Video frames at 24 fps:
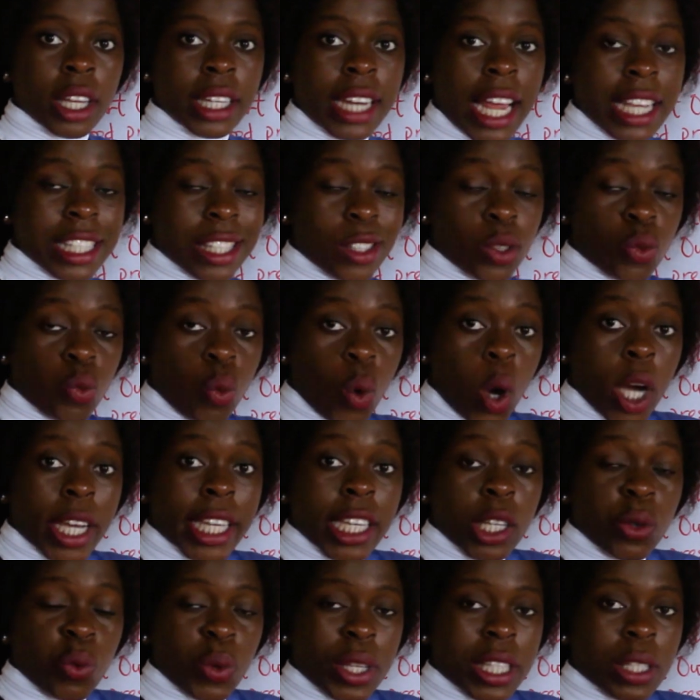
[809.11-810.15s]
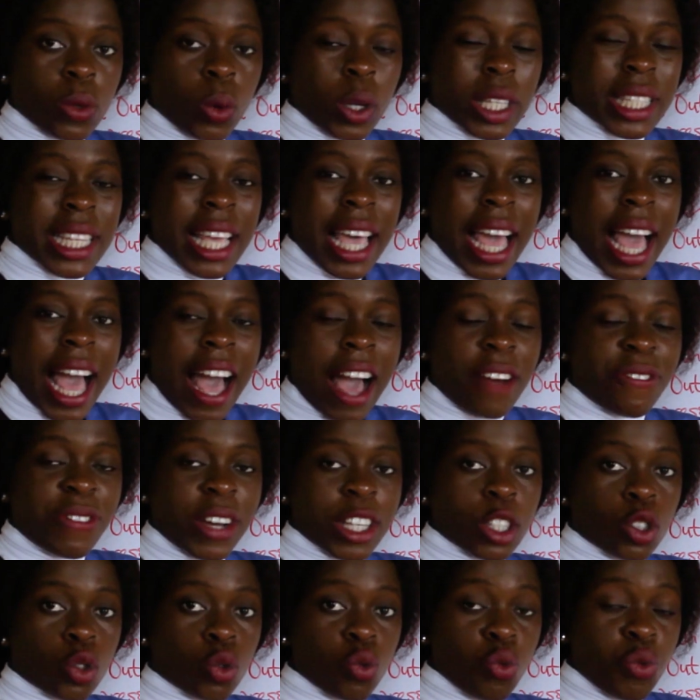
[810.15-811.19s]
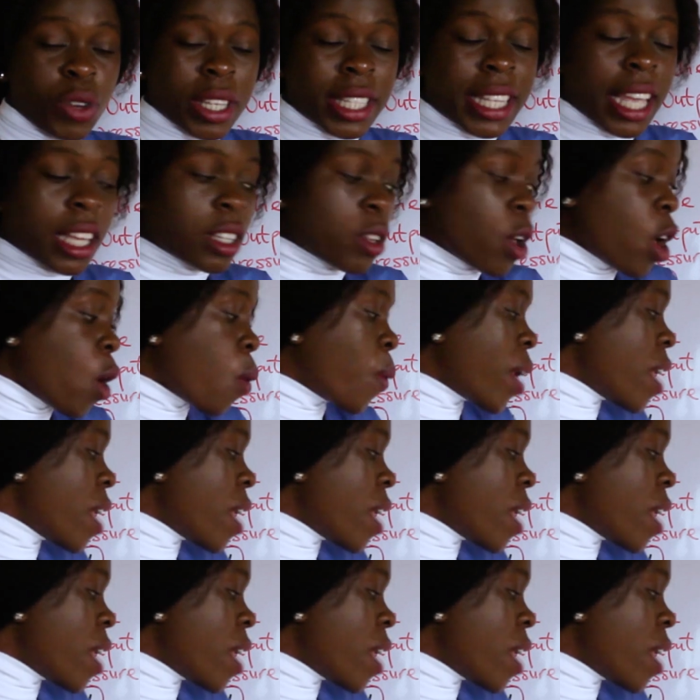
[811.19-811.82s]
That is working with what? Alpha 2 receptor.